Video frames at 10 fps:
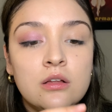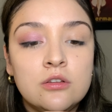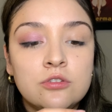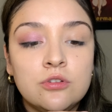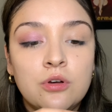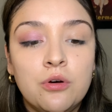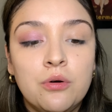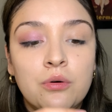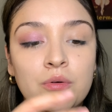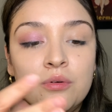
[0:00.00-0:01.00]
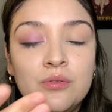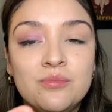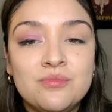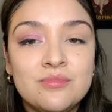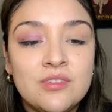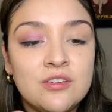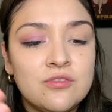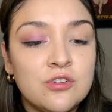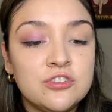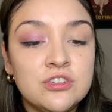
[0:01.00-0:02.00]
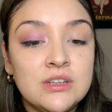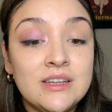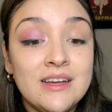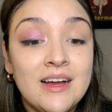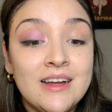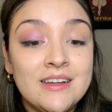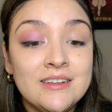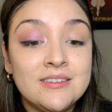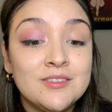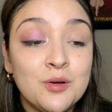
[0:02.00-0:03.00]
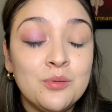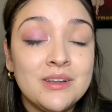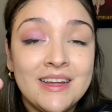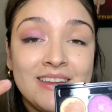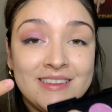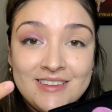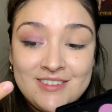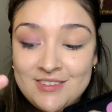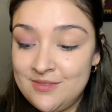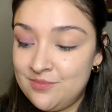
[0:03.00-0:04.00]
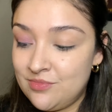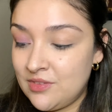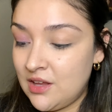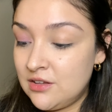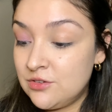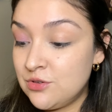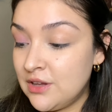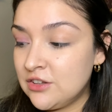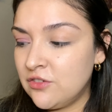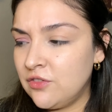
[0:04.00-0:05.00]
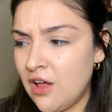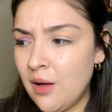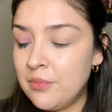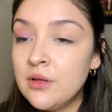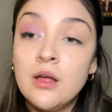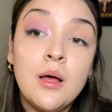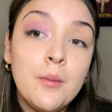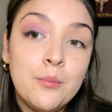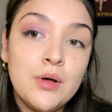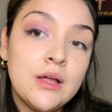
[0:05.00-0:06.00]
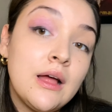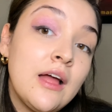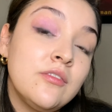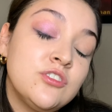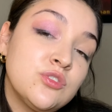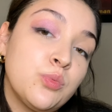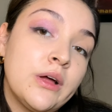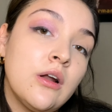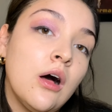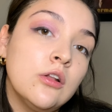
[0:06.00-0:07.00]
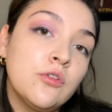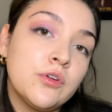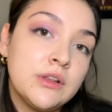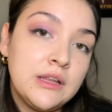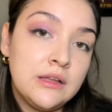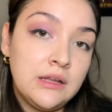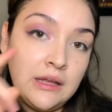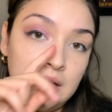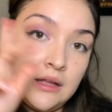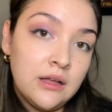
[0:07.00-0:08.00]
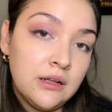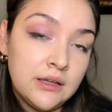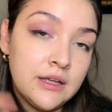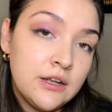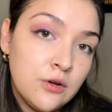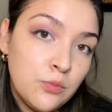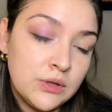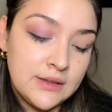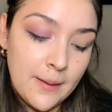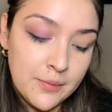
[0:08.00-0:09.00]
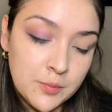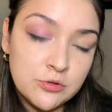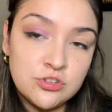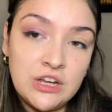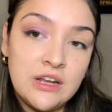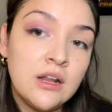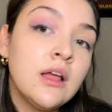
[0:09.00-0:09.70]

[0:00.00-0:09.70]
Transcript: So unfortunately, I don't like these. So that's a flop. But I just went all over the lid with that purple shade,